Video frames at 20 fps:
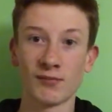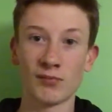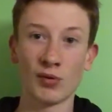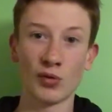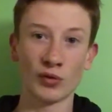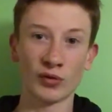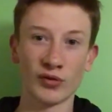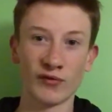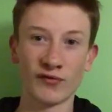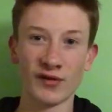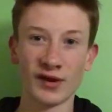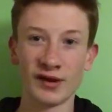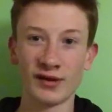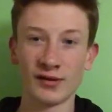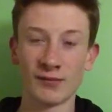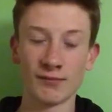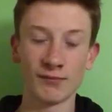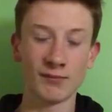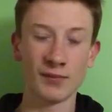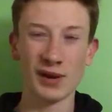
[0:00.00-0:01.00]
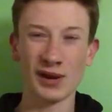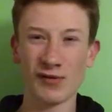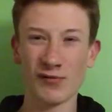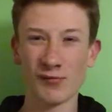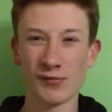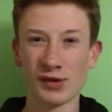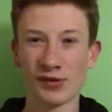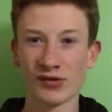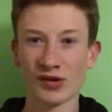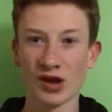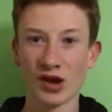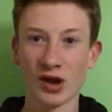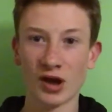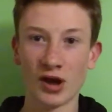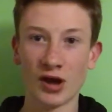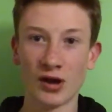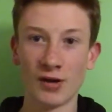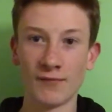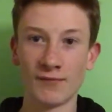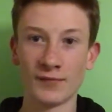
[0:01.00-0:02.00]
Poor defending, bit of
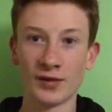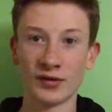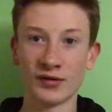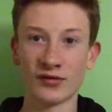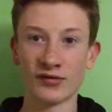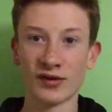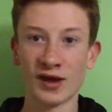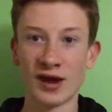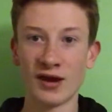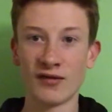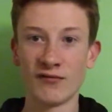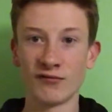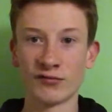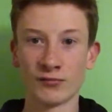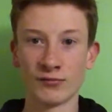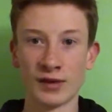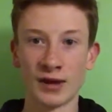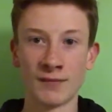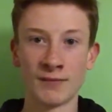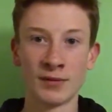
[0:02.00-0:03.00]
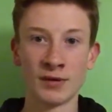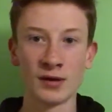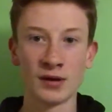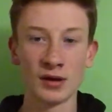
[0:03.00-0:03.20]
misunderstanding from them,